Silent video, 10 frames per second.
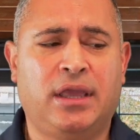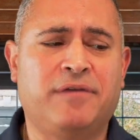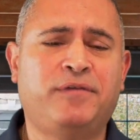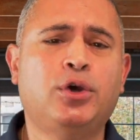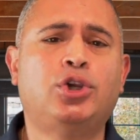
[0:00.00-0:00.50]

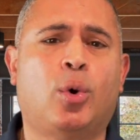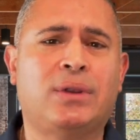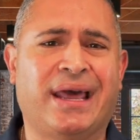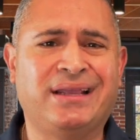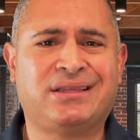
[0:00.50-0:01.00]
If you
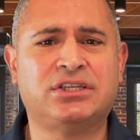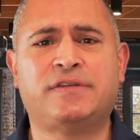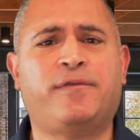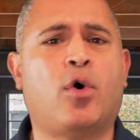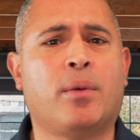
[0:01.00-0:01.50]
don't like this
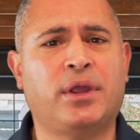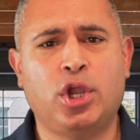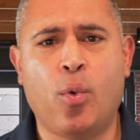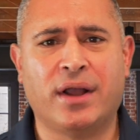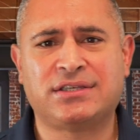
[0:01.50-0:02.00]
form and
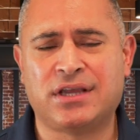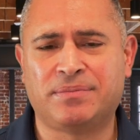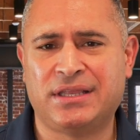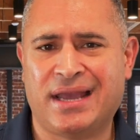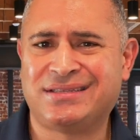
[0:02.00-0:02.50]
you want
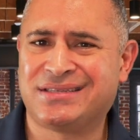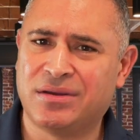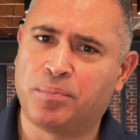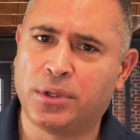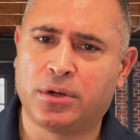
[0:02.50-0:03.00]
something that's
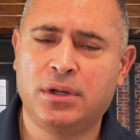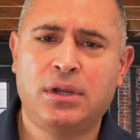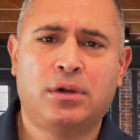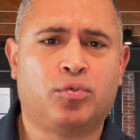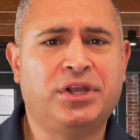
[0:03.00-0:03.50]
simpler,
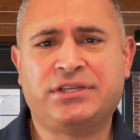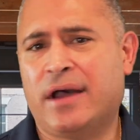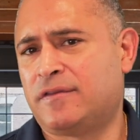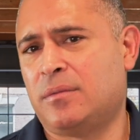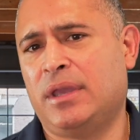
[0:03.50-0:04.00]
reach
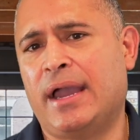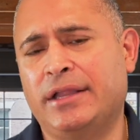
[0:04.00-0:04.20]
out to me.